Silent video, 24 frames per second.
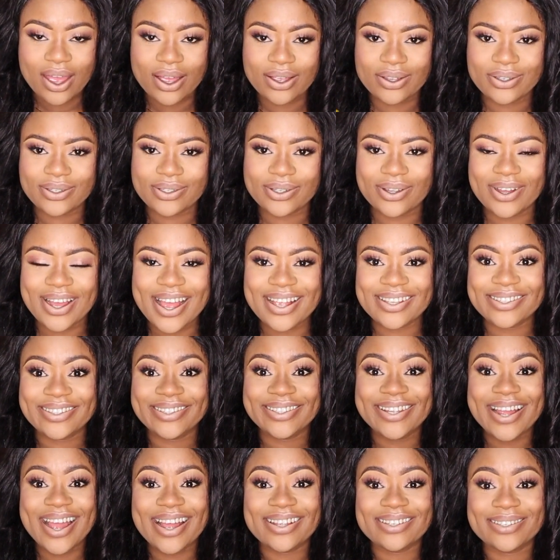So guys,
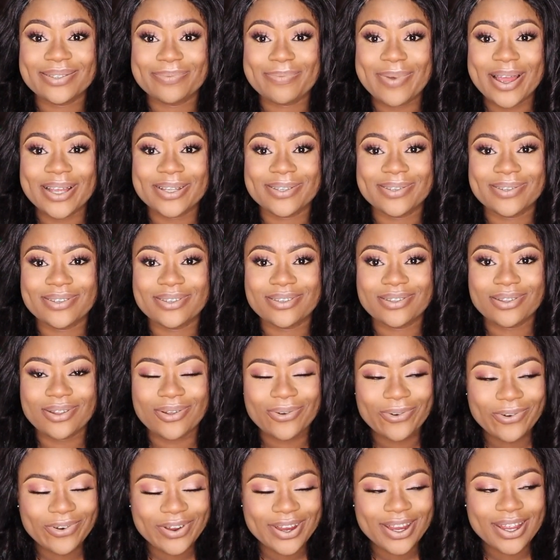that's my
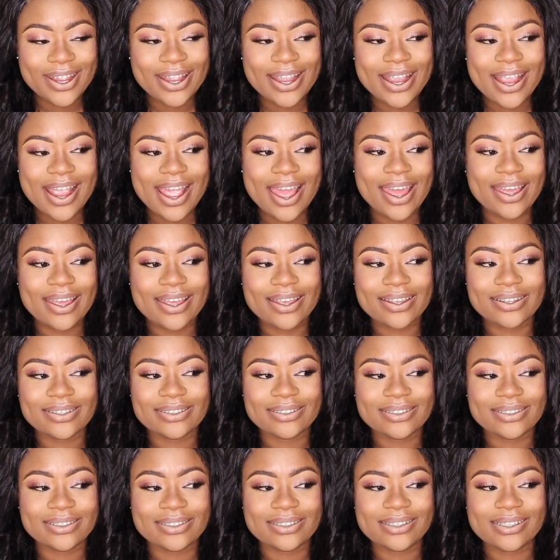story,
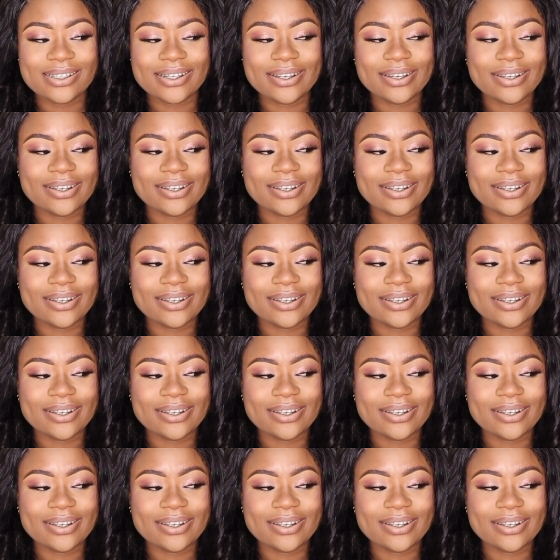and